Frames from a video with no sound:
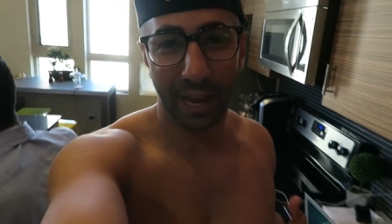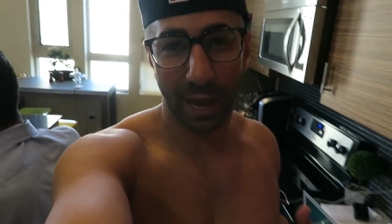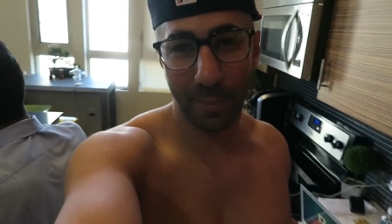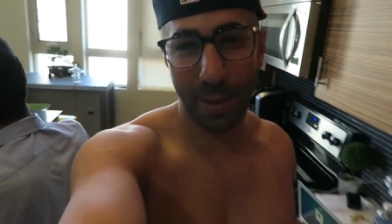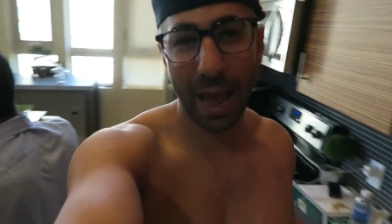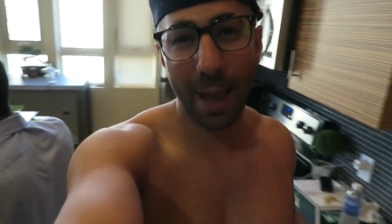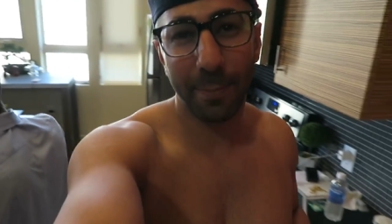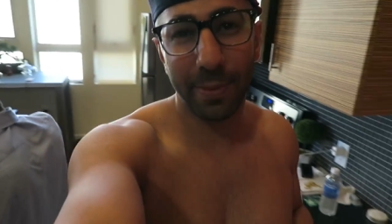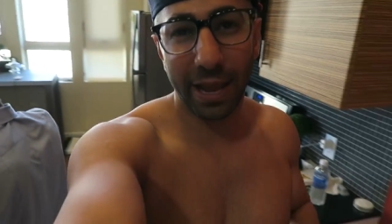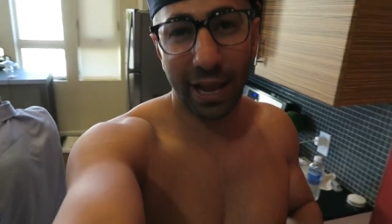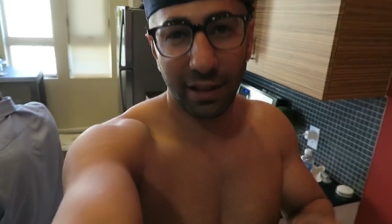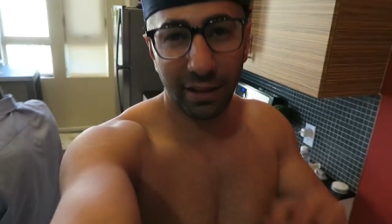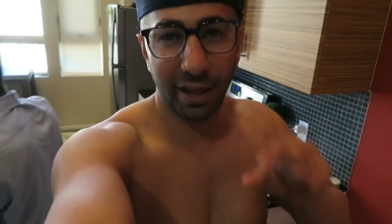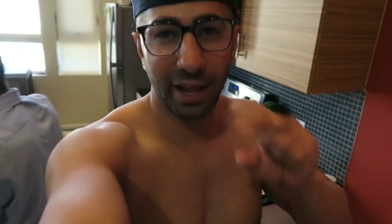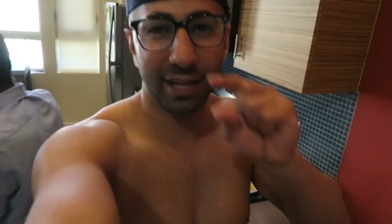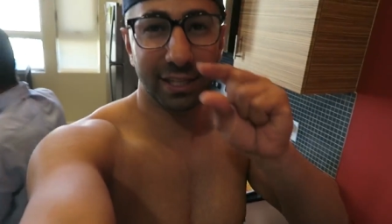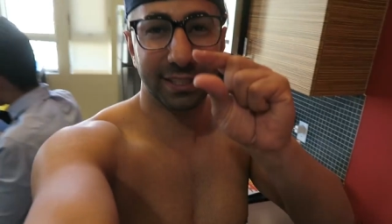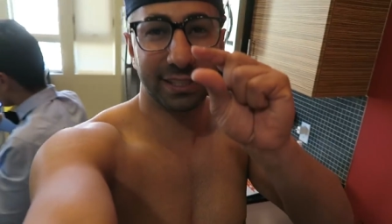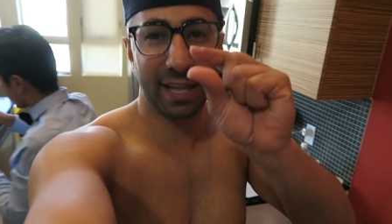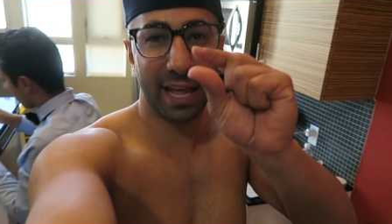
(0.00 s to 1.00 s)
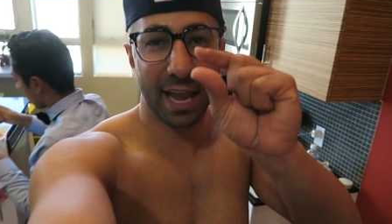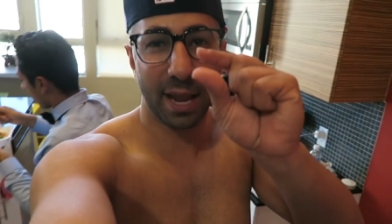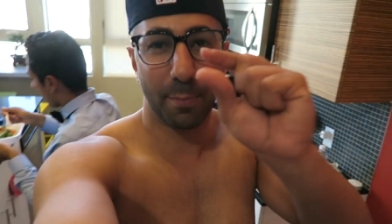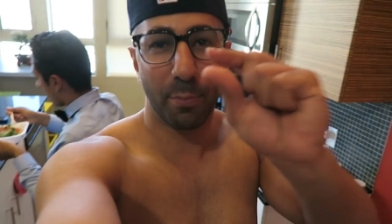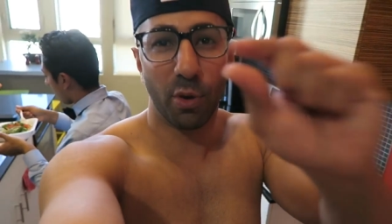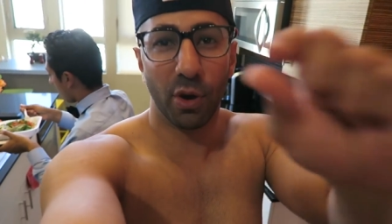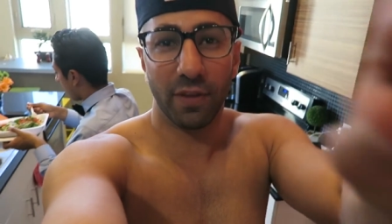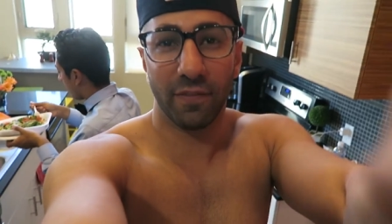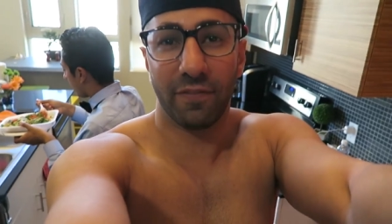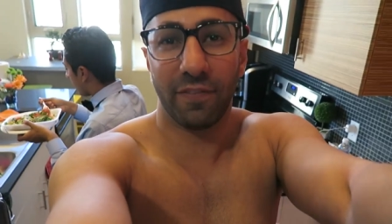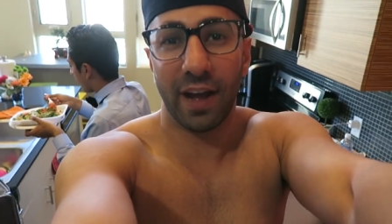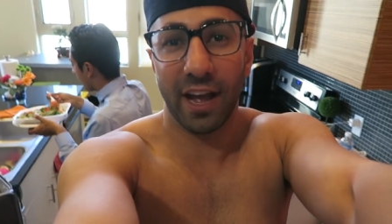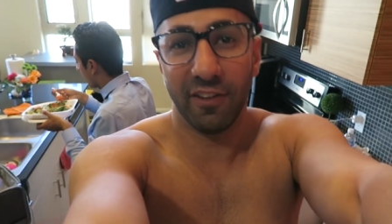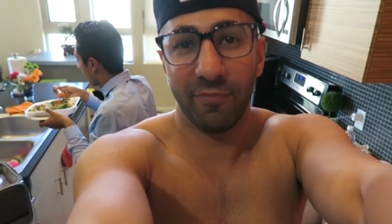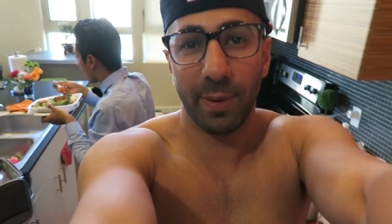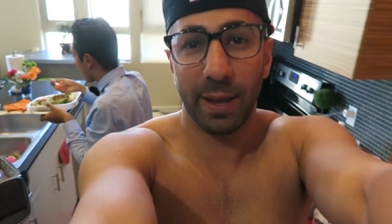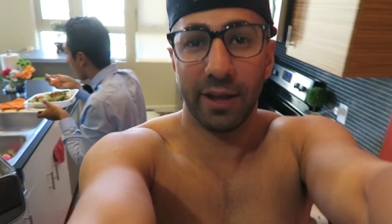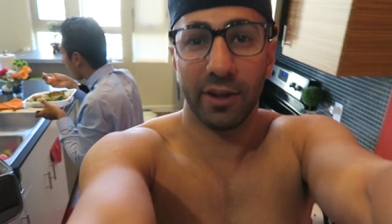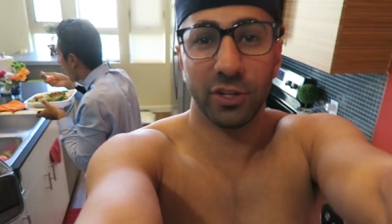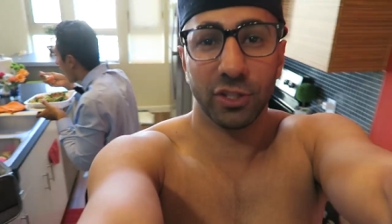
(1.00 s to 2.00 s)
I'm happy I lost like
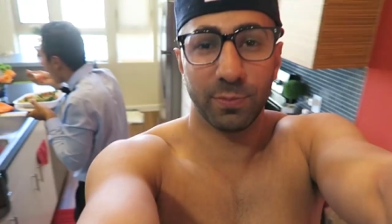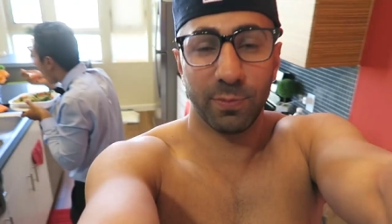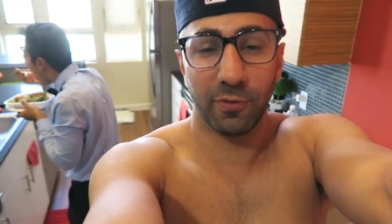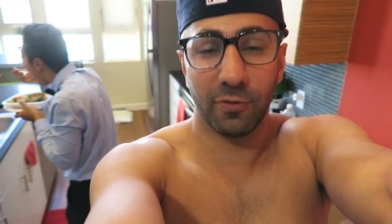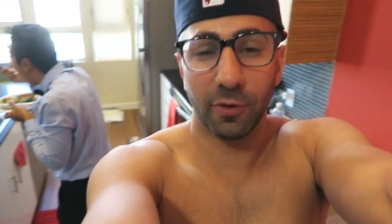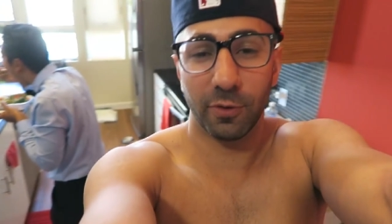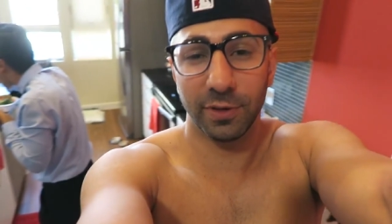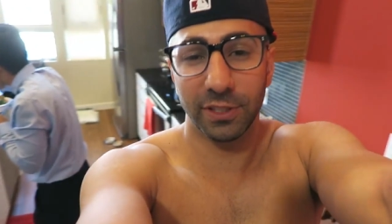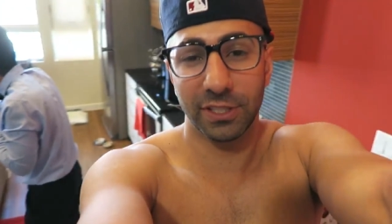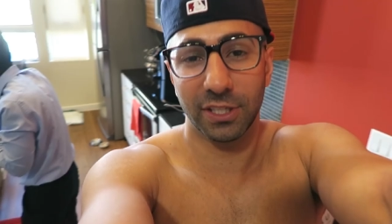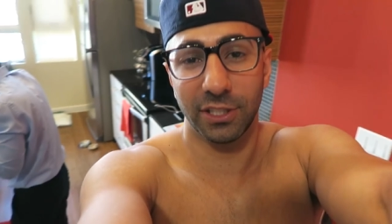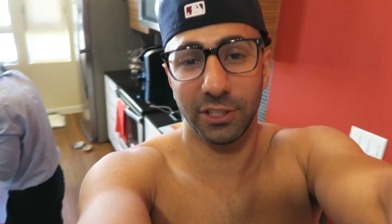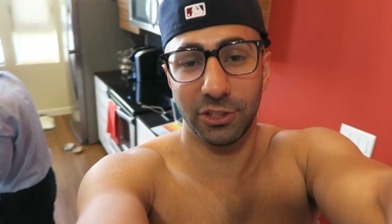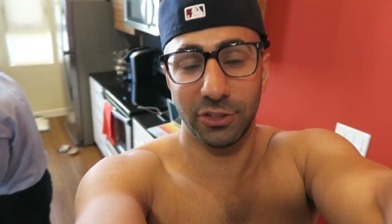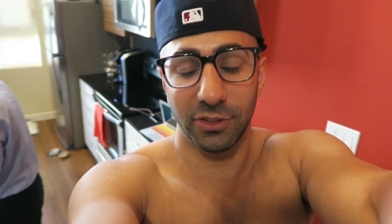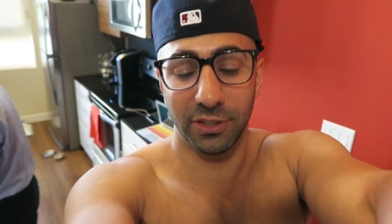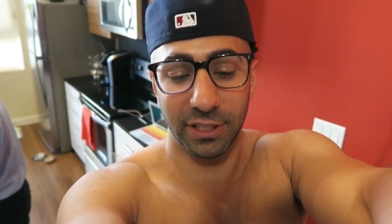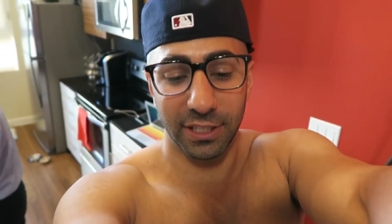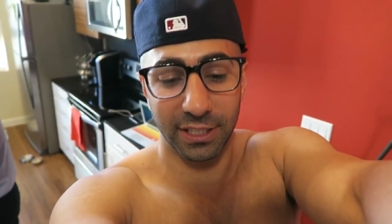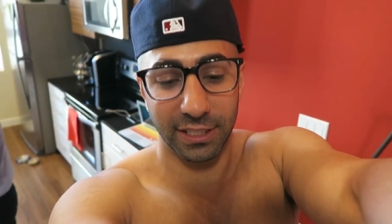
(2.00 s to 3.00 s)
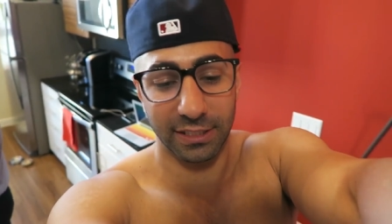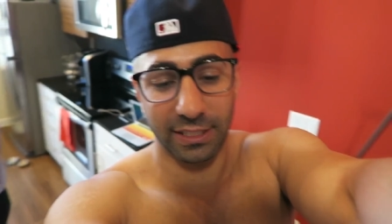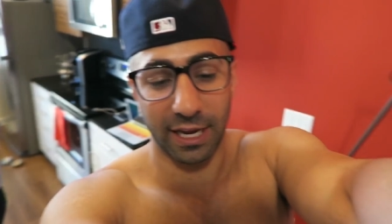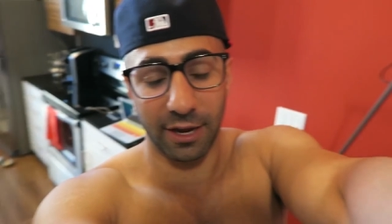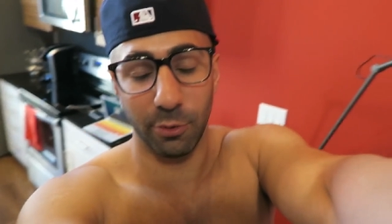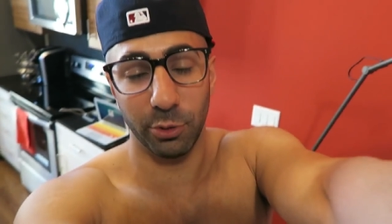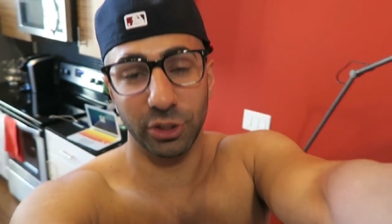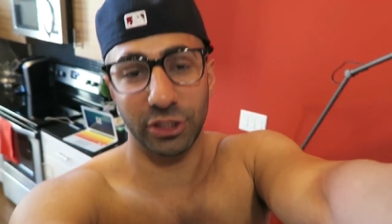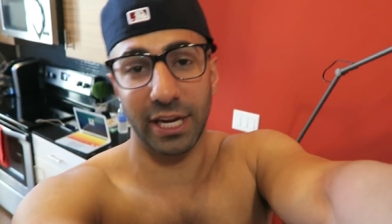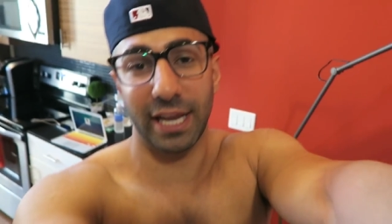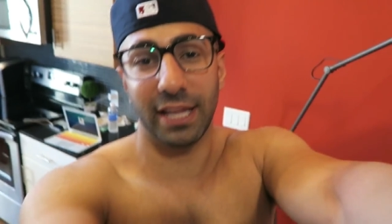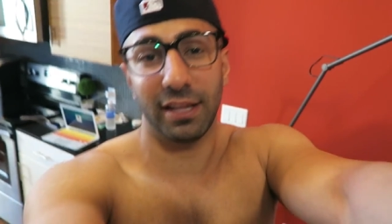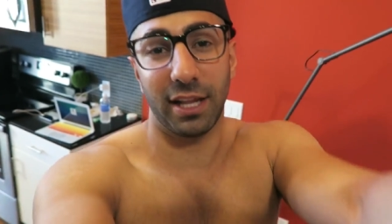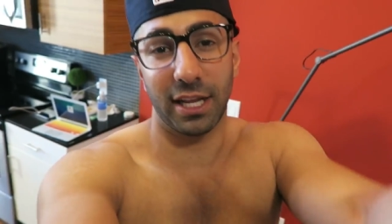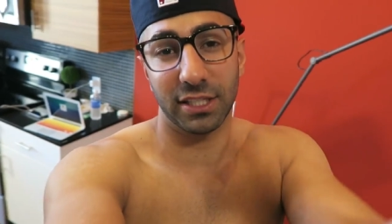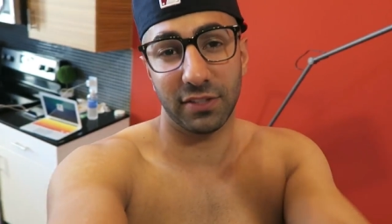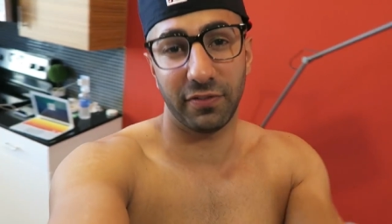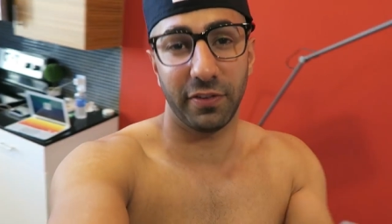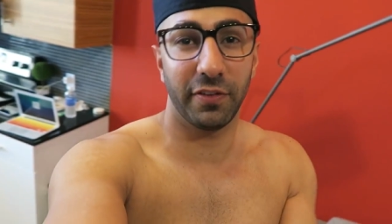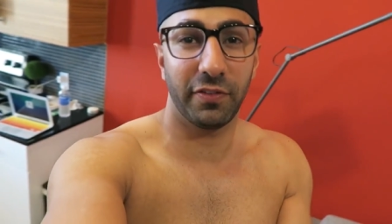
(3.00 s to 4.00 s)
0.5 pounds before we started shooting this. I wish I had
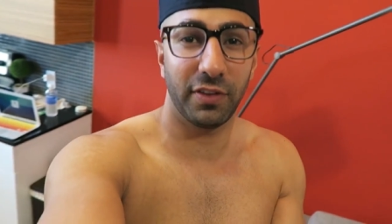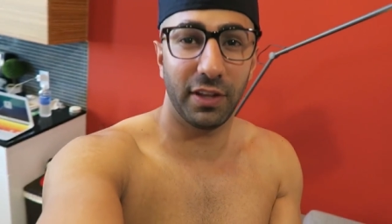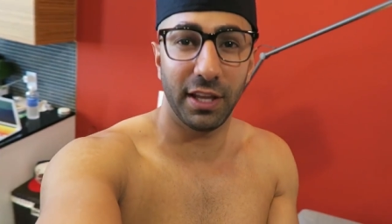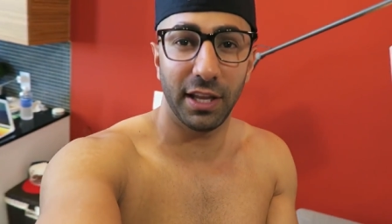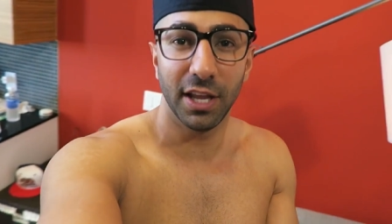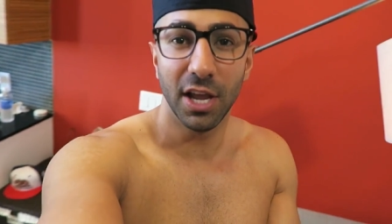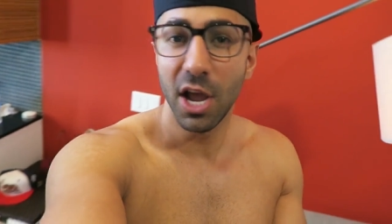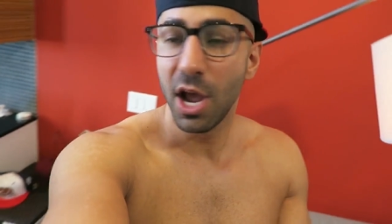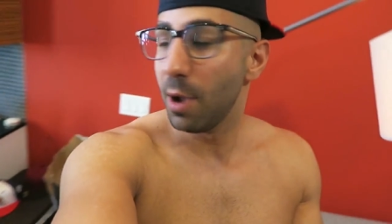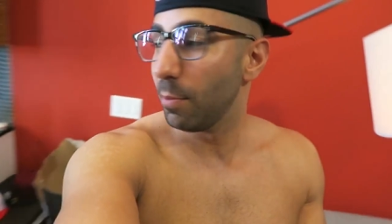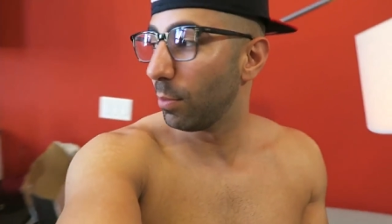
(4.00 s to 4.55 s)
lost 50,